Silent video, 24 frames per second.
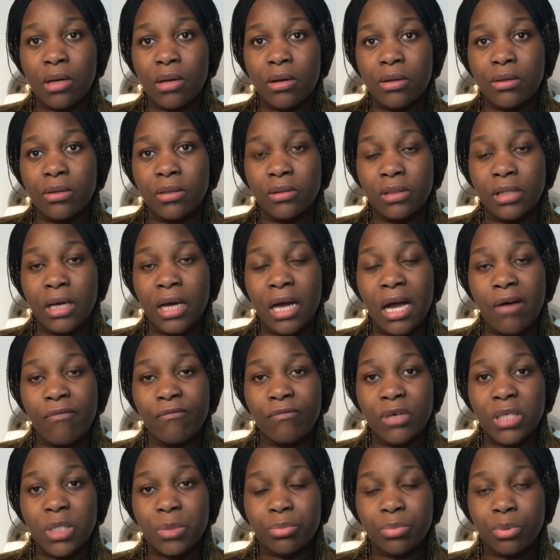They have
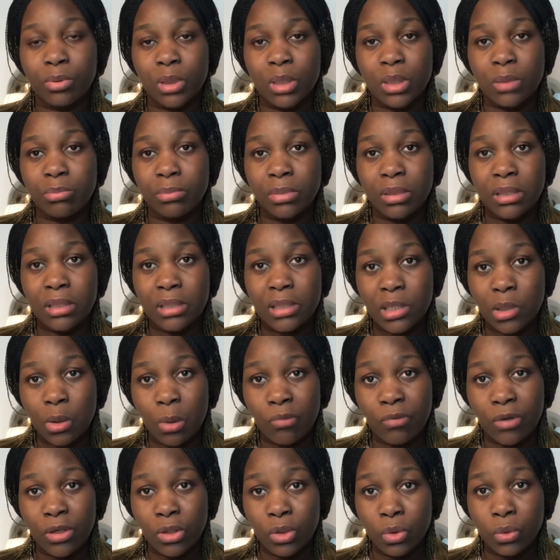responsibility
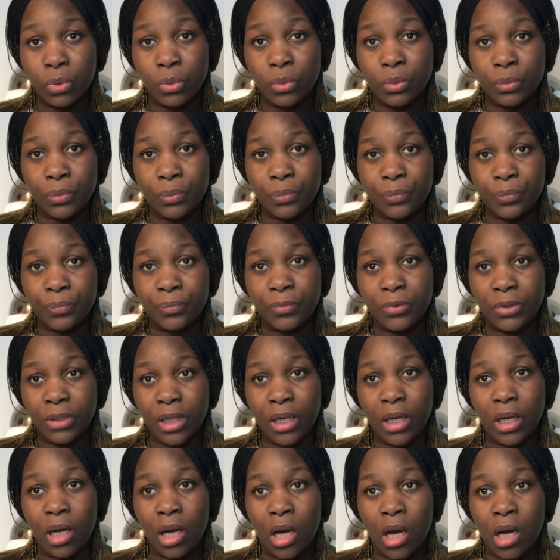over you.
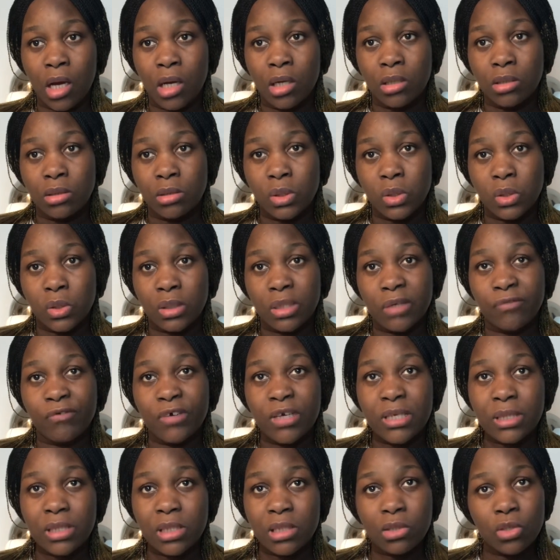Yeah, so the
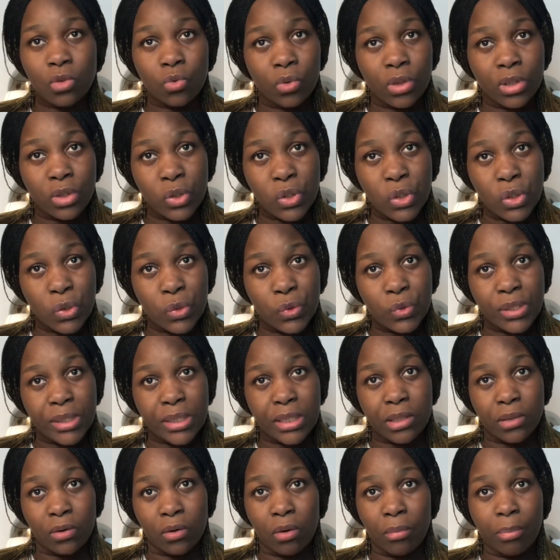first thing you want to do as
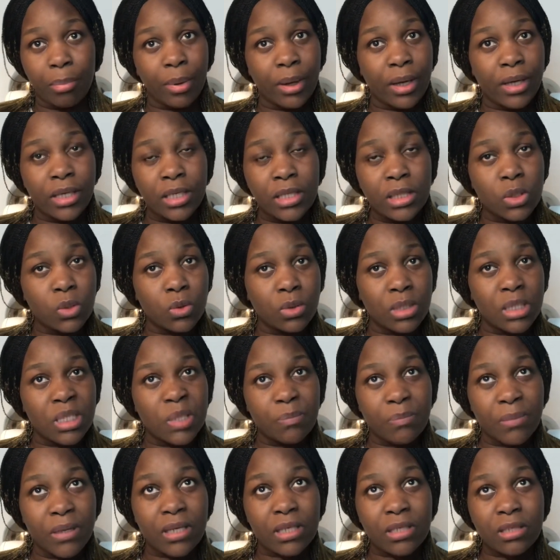an au pair is to
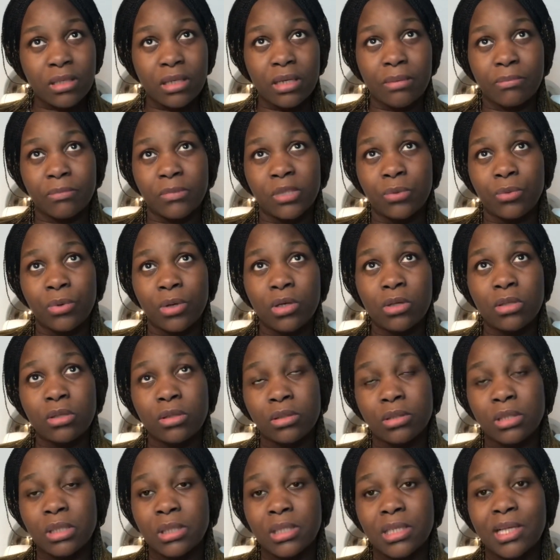respect them.
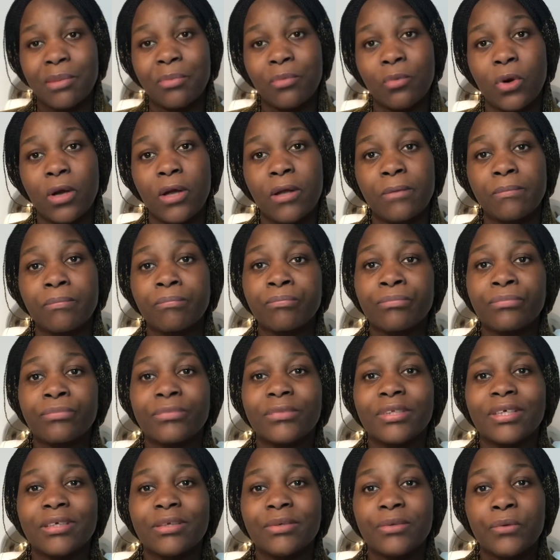The same way
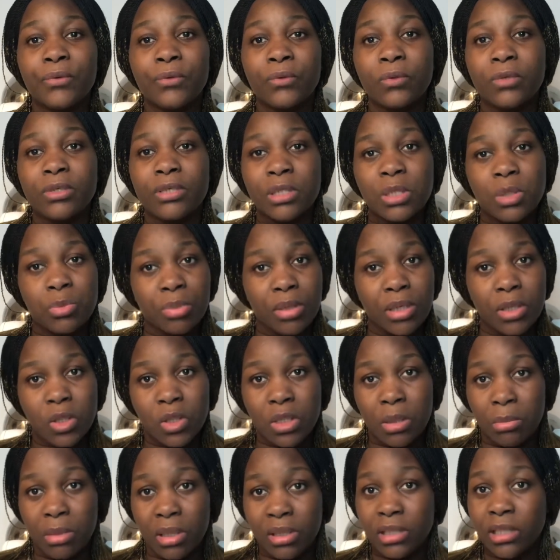you will respect
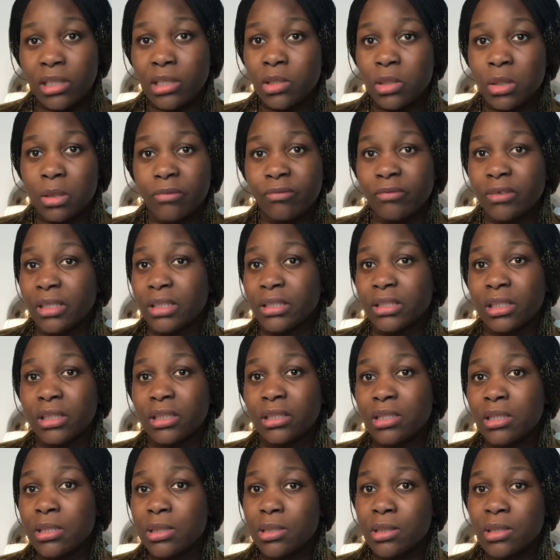your mother and your father
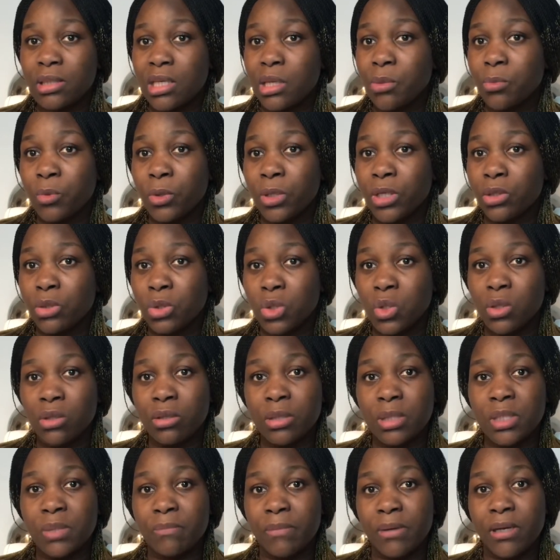is the same way you should
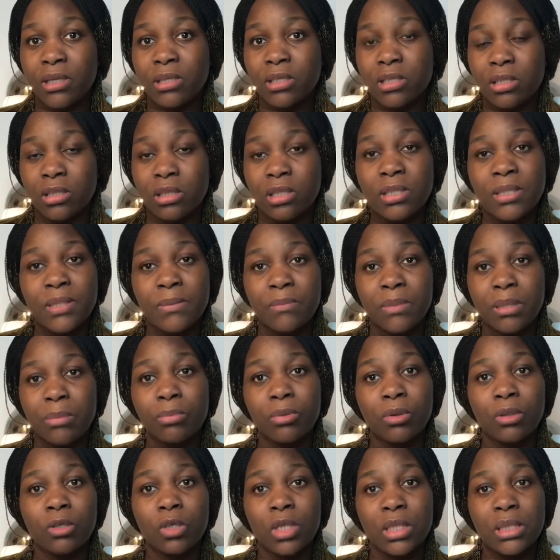respect these
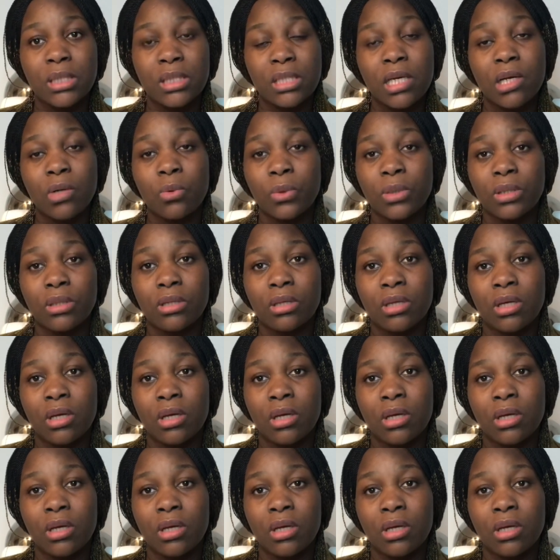people you're staying with.